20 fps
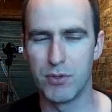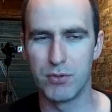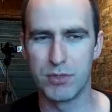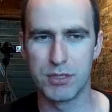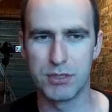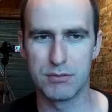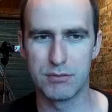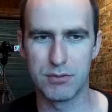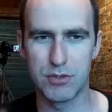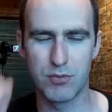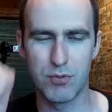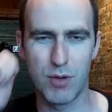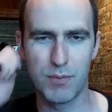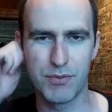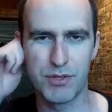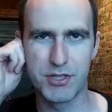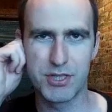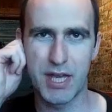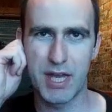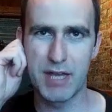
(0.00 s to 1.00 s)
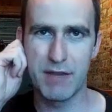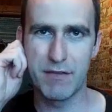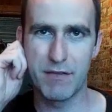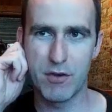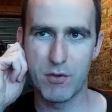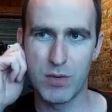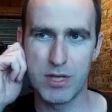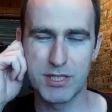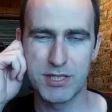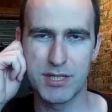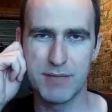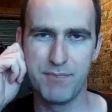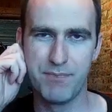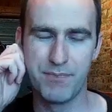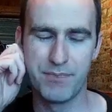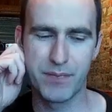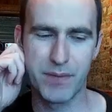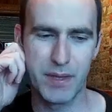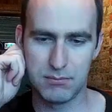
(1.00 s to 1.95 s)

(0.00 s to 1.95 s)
Odin swapped his eye for wisdom,